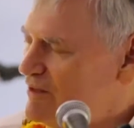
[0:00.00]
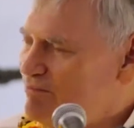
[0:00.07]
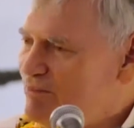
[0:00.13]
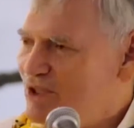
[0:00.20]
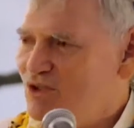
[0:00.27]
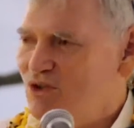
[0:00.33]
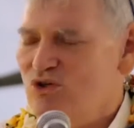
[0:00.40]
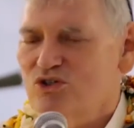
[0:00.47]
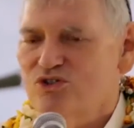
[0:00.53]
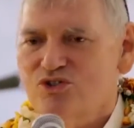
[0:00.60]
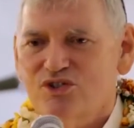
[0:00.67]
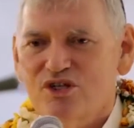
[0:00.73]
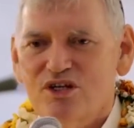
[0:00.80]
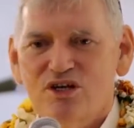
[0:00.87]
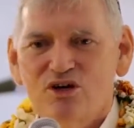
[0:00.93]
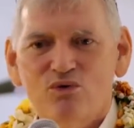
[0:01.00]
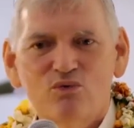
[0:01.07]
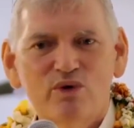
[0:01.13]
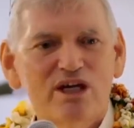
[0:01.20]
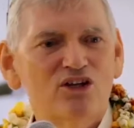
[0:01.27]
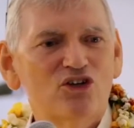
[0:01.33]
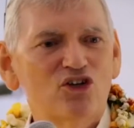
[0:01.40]
Because
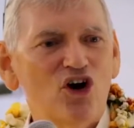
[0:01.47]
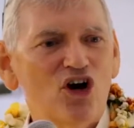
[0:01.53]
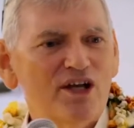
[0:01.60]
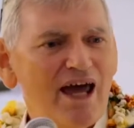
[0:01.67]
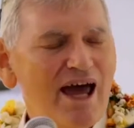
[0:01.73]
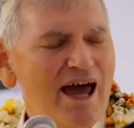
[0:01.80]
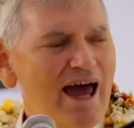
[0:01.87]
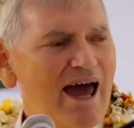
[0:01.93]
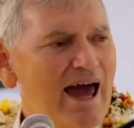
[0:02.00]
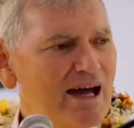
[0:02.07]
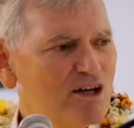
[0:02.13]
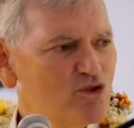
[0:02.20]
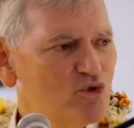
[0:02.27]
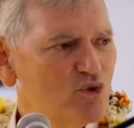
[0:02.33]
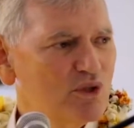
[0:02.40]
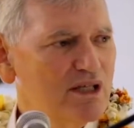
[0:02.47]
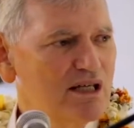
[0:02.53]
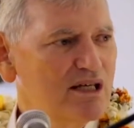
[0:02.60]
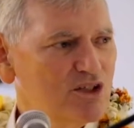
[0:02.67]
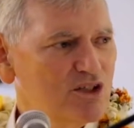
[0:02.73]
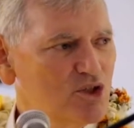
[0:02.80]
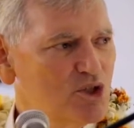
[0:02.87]
we are not
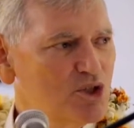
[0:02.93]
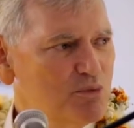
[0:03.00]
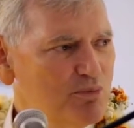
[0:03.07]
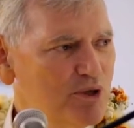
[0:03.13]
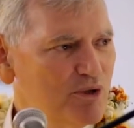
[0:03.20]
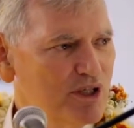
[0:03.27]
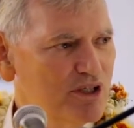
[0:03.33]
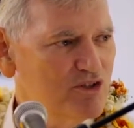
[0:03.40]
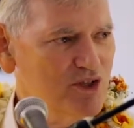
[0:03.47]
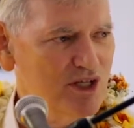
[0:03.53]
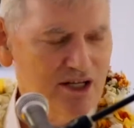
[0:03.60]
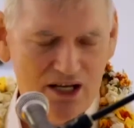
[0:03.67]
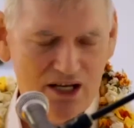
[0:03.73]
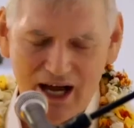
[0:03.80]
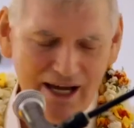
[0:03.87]
actually experiencing.